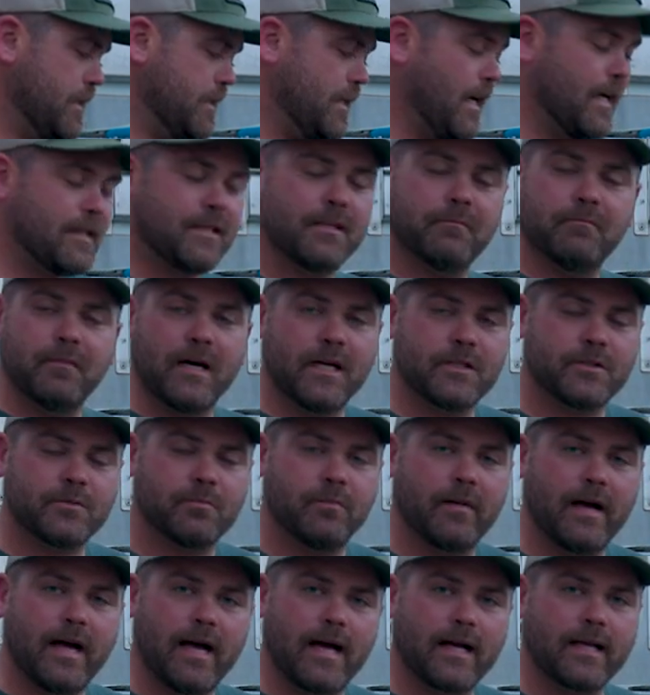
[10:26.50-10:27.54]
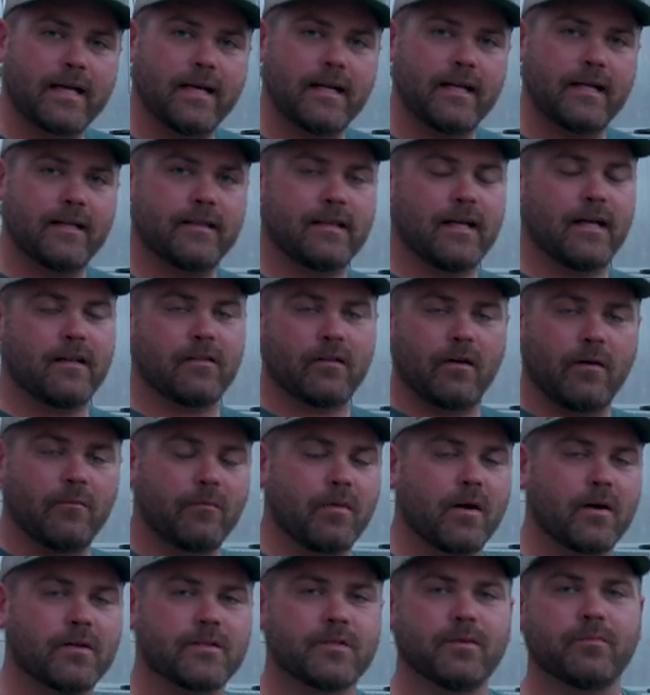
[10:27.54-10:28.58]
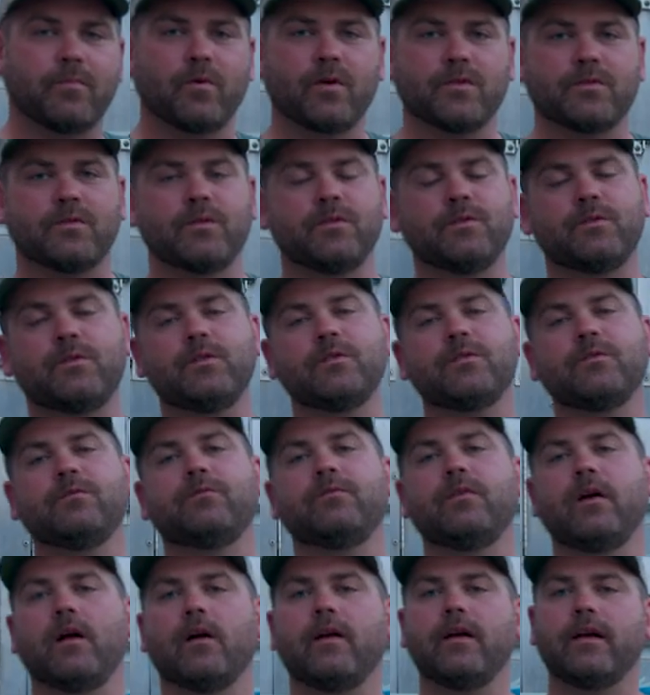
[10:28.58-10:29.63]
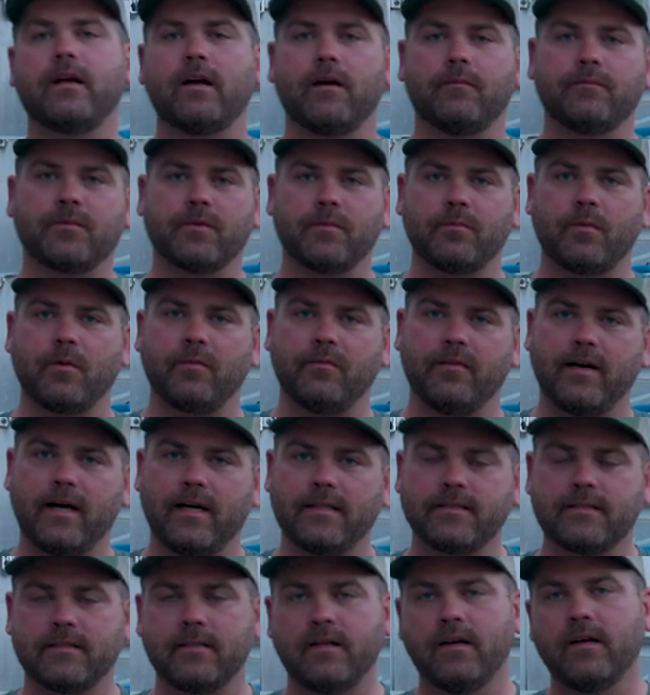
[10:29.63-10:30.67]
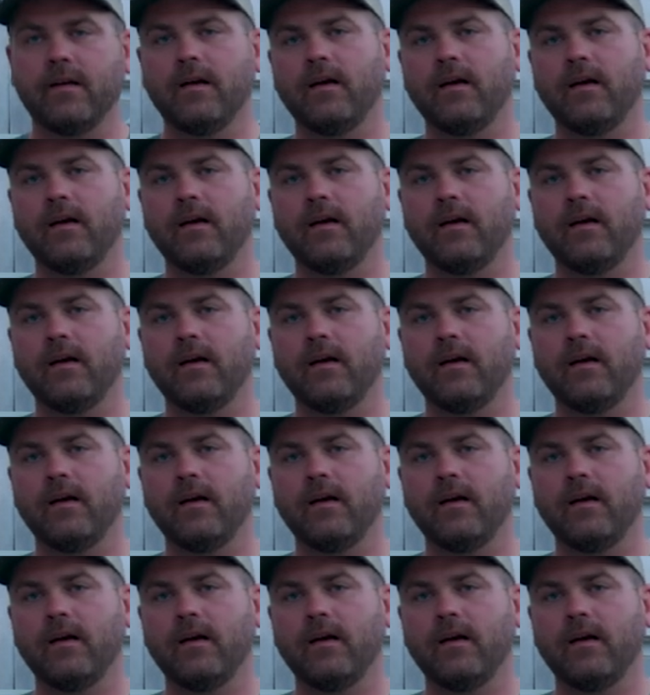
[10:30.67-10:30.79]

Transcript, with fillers: got the mesh back in it that lumbar support so it's just a very comfortable vest